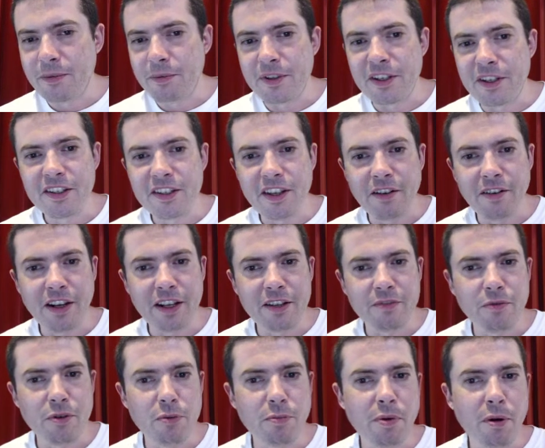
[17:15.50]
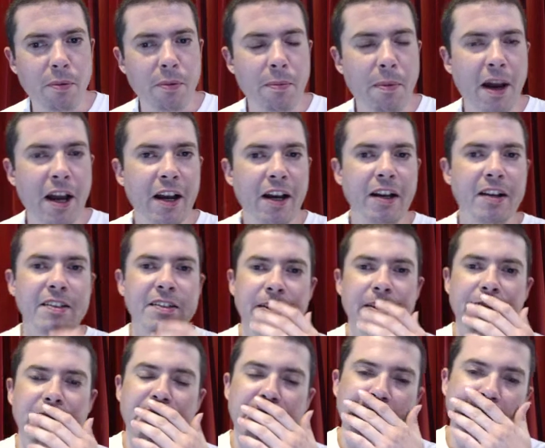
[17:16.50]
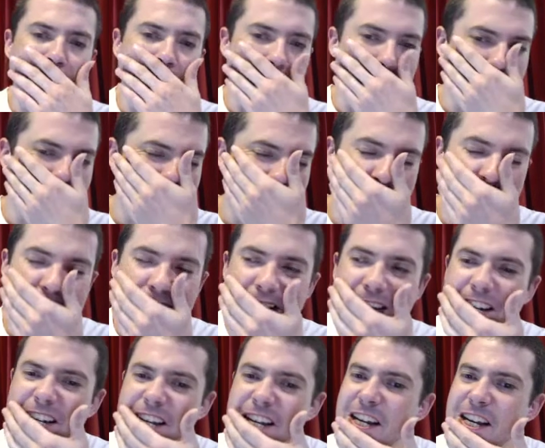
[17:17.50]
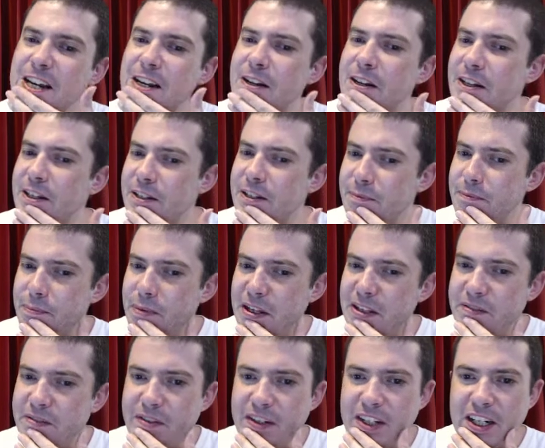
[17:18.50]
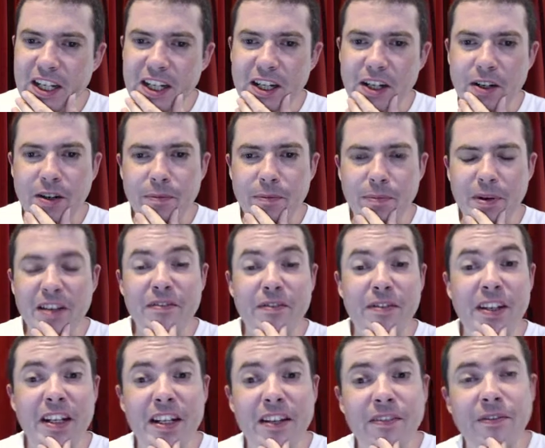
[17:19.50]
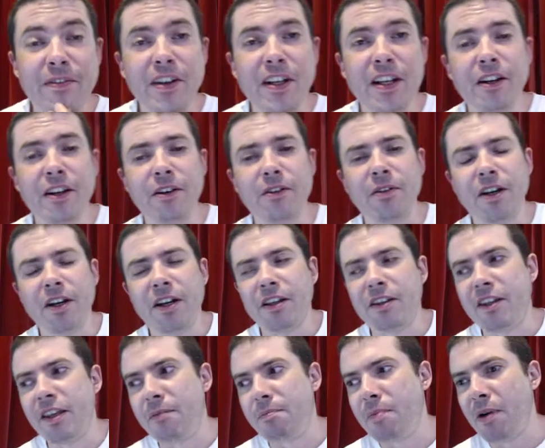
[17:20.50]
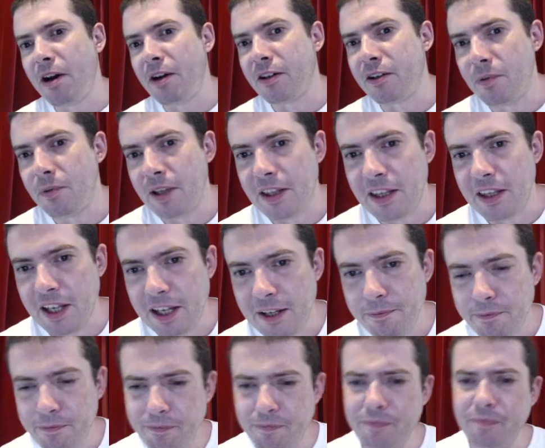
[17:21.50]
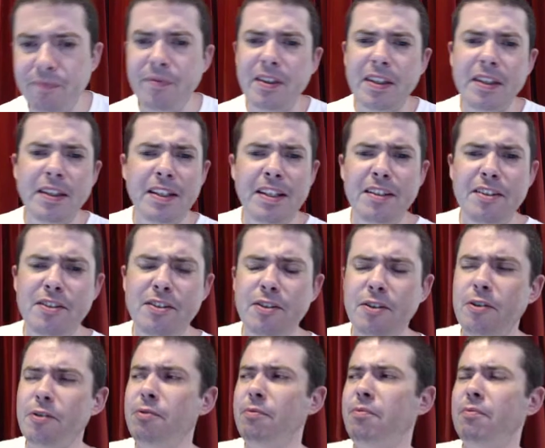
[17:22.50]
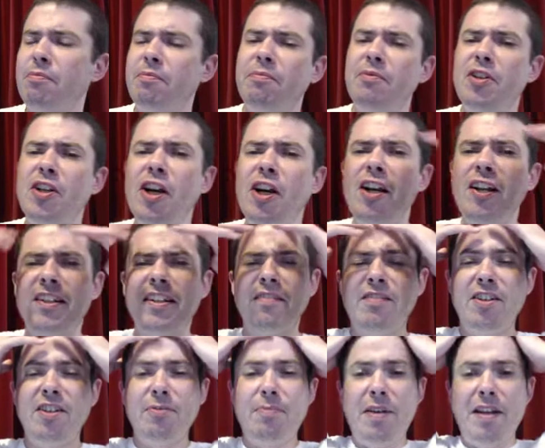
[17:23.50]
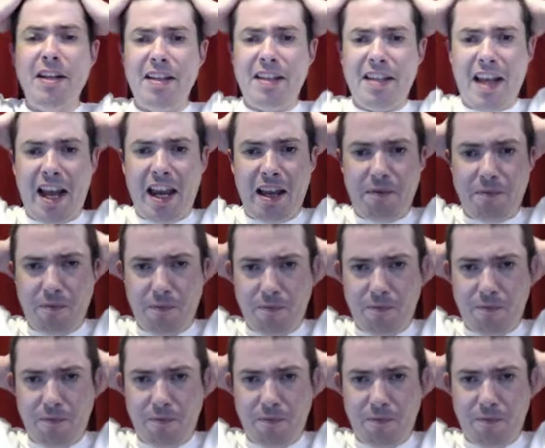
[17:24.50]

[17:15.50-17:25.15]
of this stuff gets real problematic. There's a BuzzFeed video debunked where they these two journalists have to spend a day